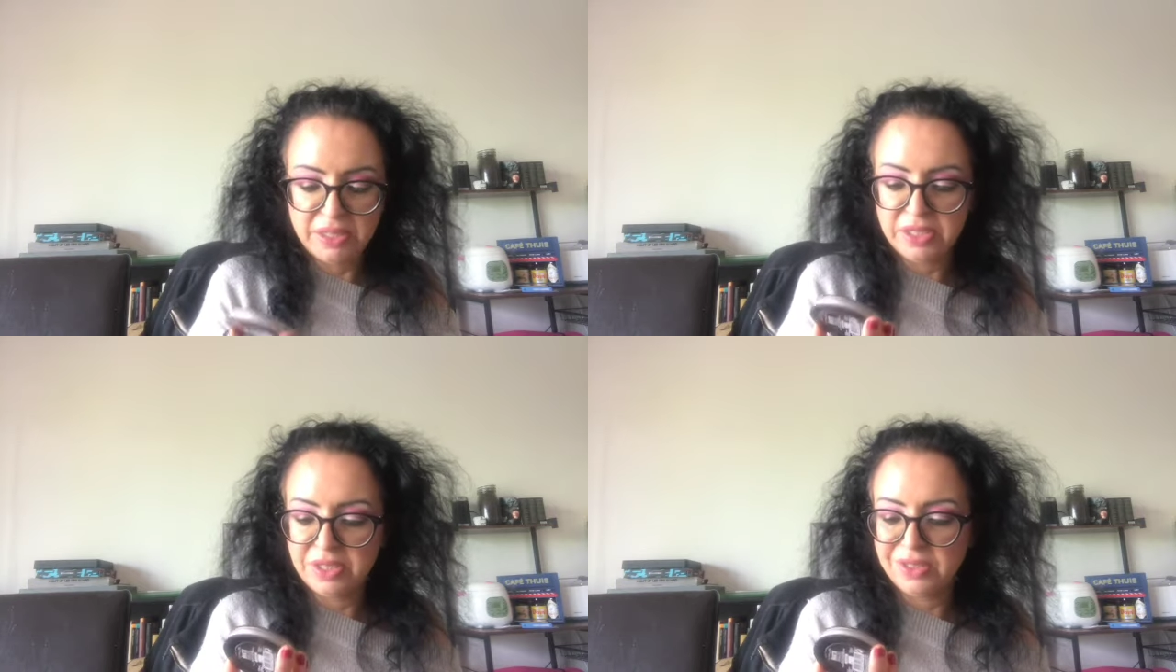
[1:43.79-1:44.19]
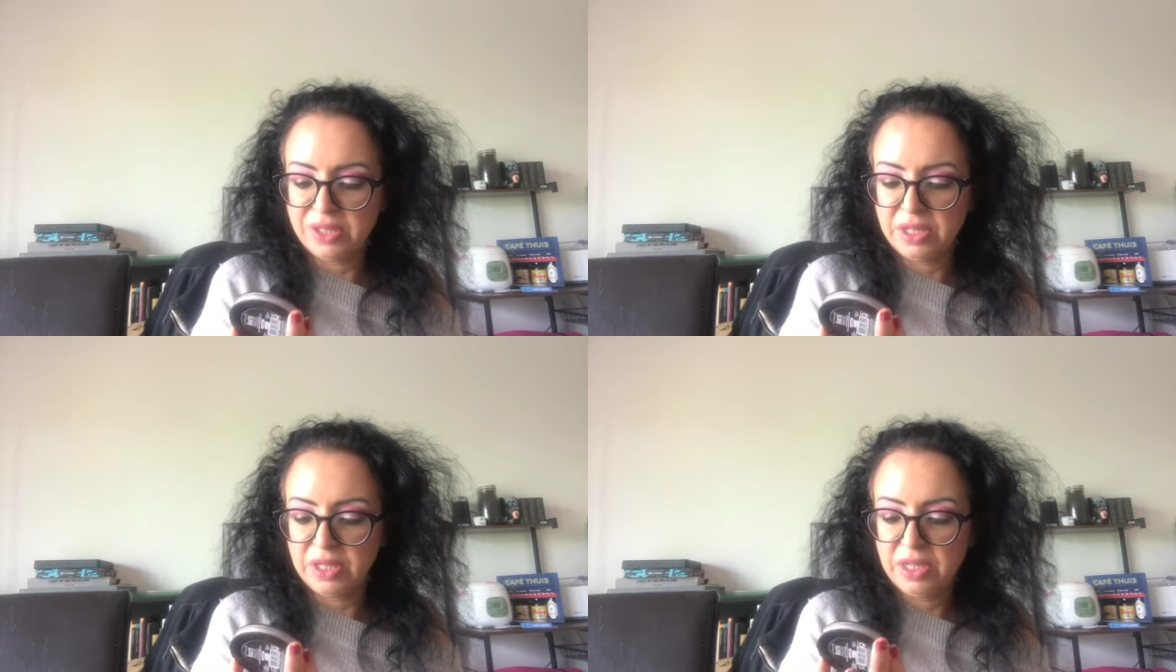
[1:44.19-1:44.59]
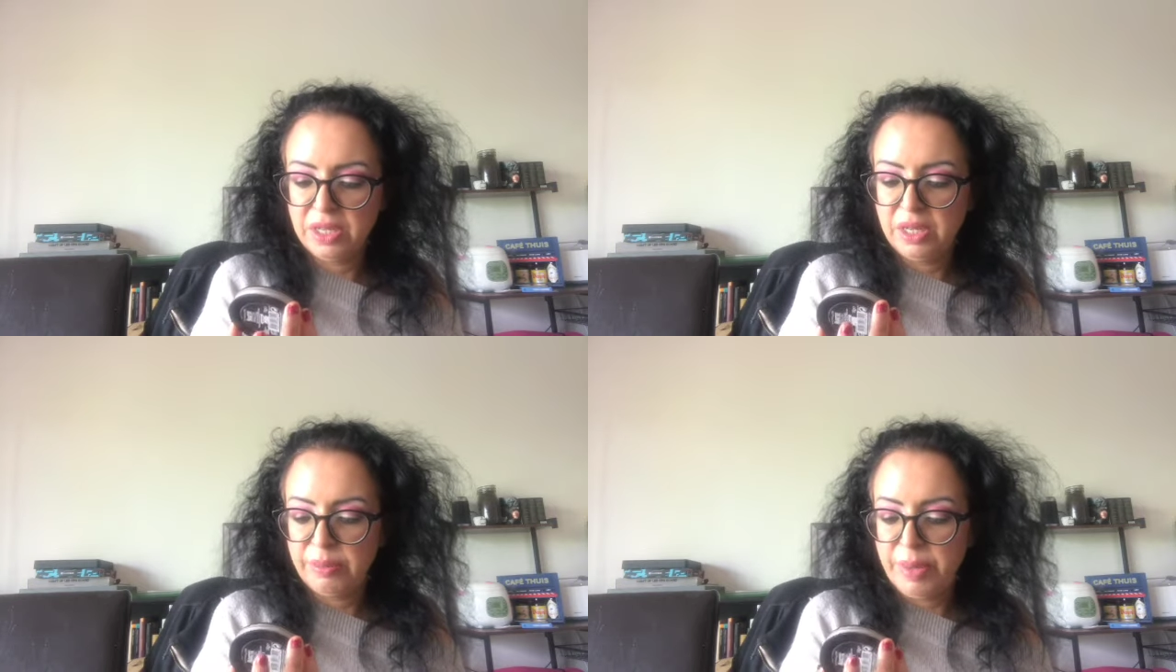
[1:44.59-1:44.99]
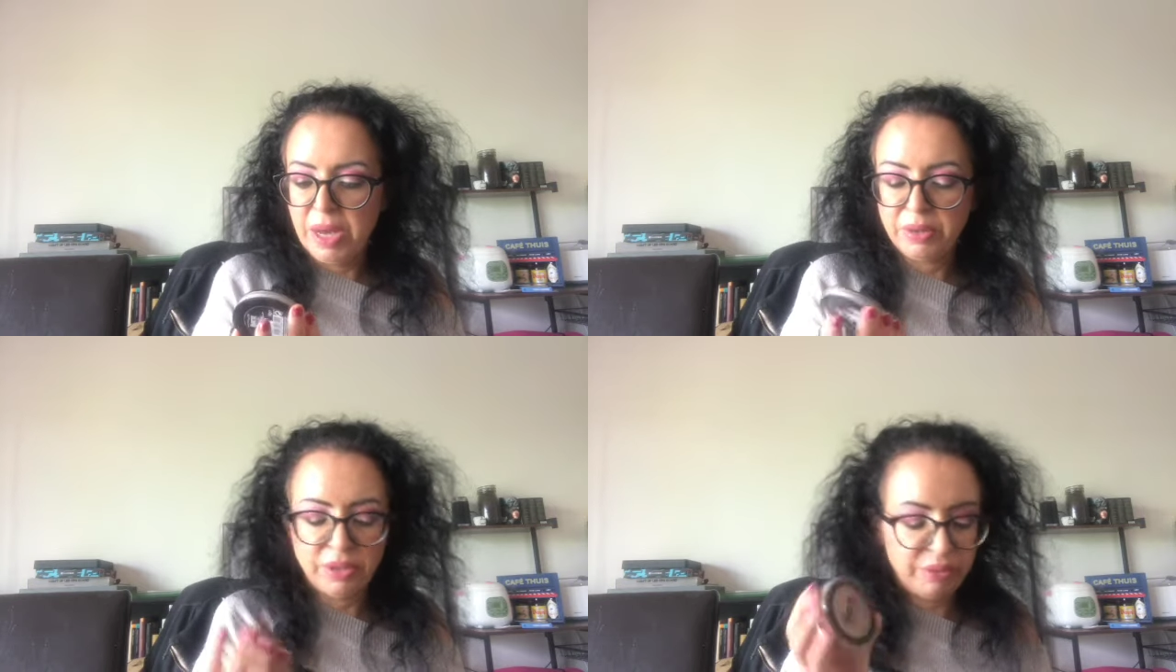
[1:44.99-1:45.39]
This is a
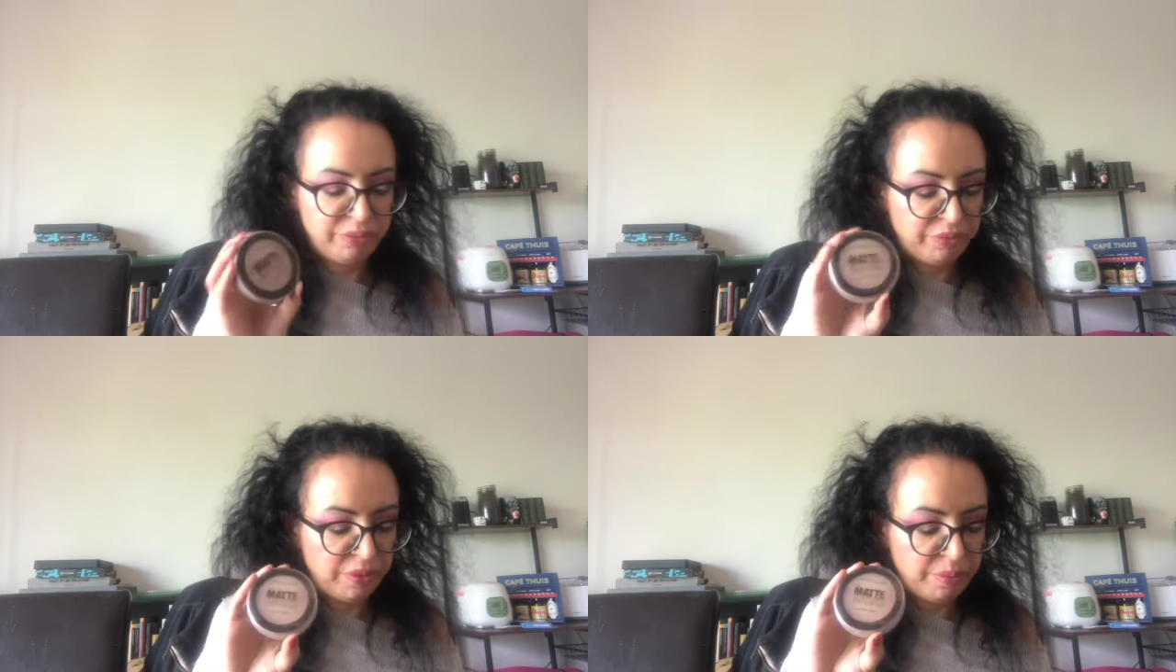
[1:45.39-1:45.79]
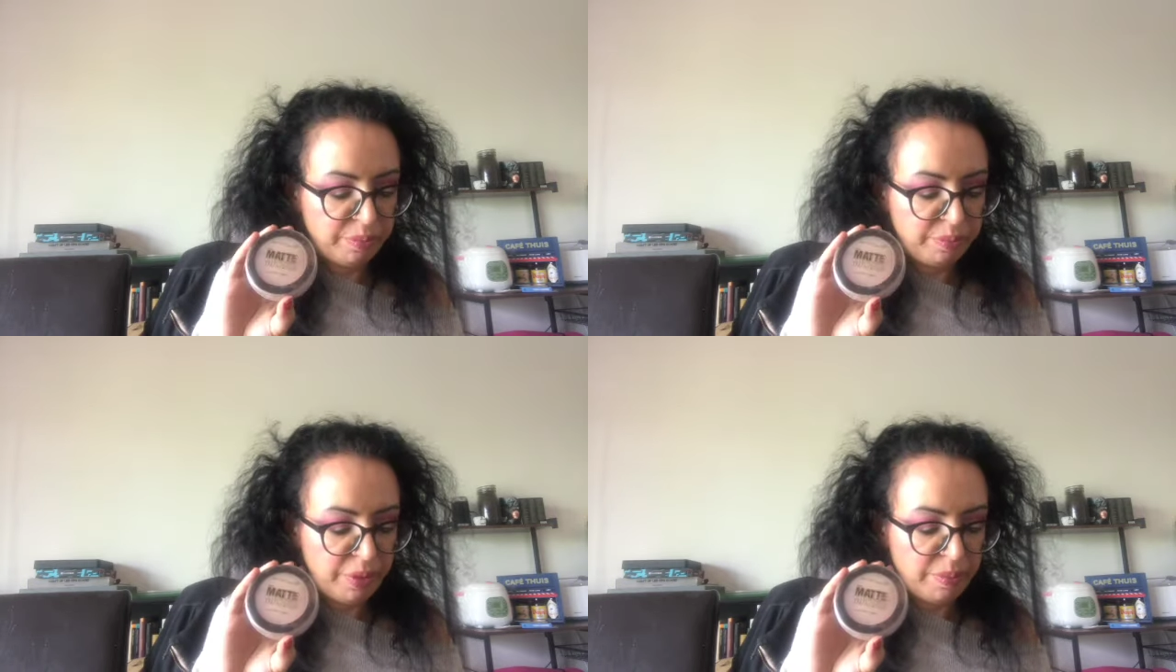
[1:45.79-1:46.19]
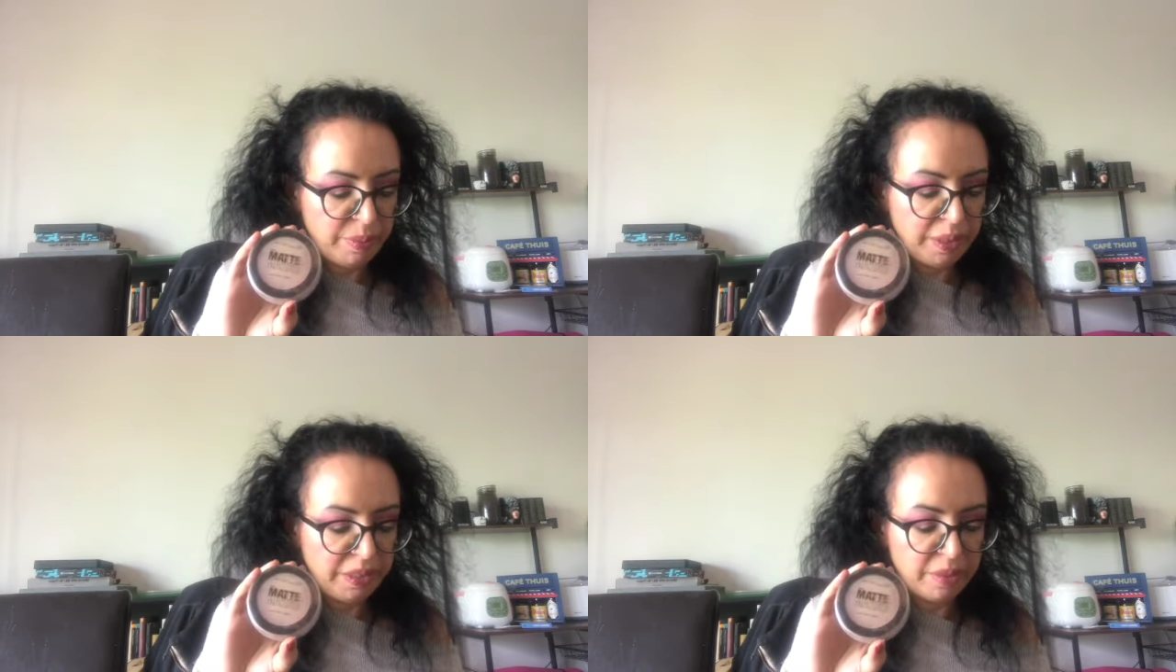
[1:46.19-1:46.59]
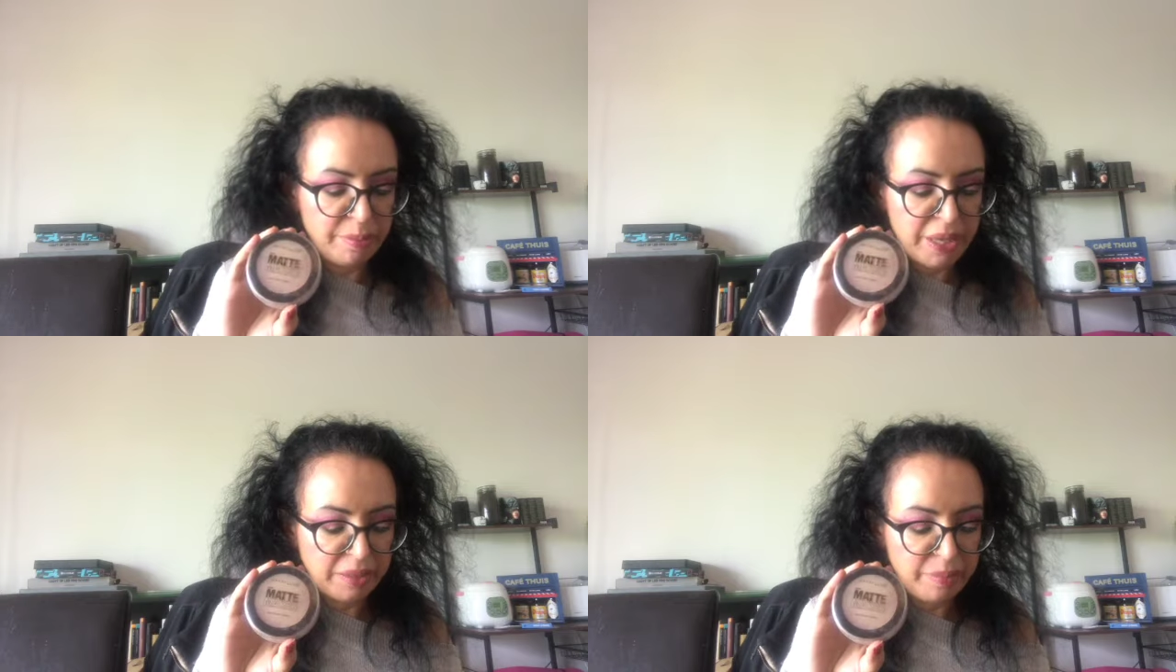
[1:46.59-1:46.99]
powder from Maybelline, the
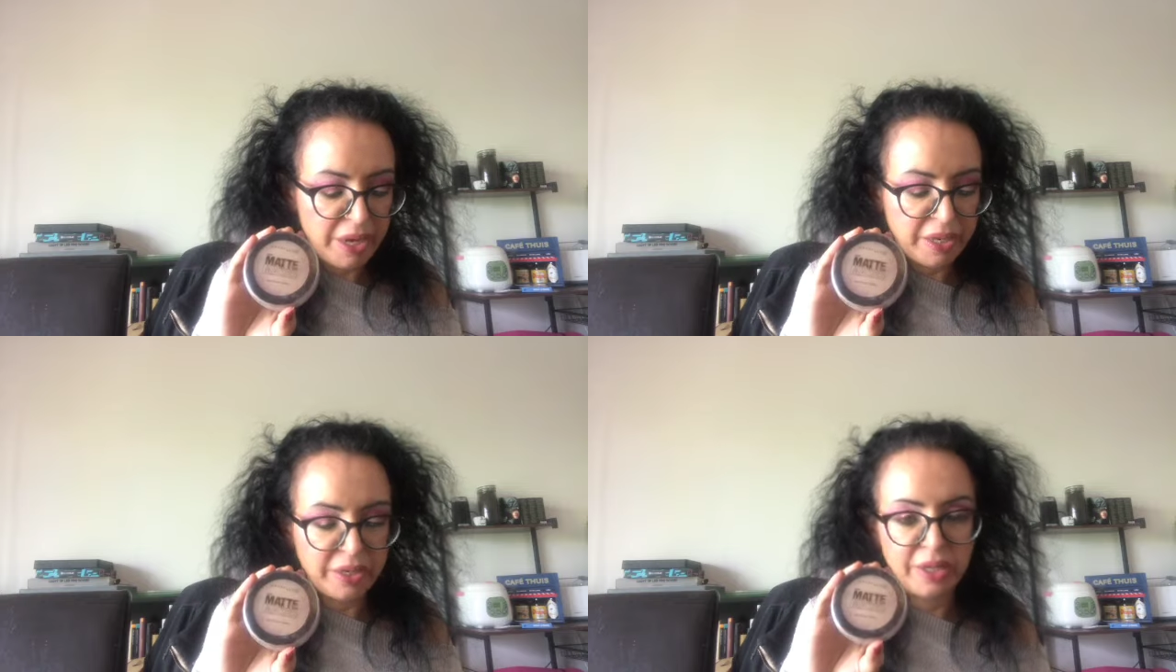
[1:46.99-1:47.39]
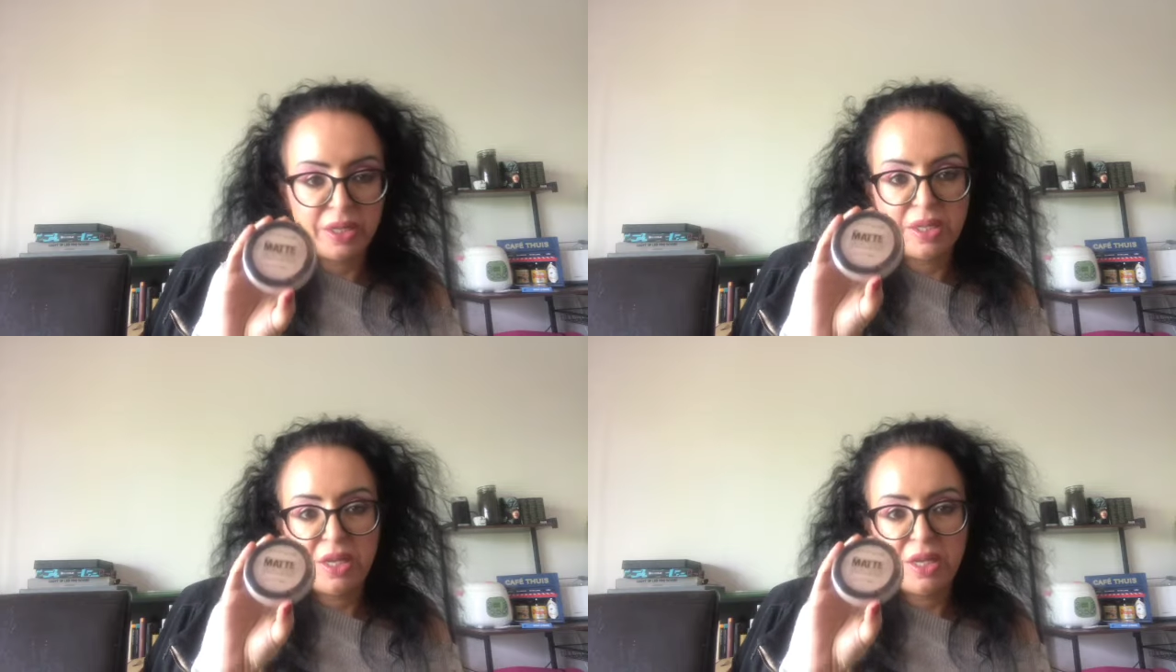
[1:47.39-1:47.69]
matte maker.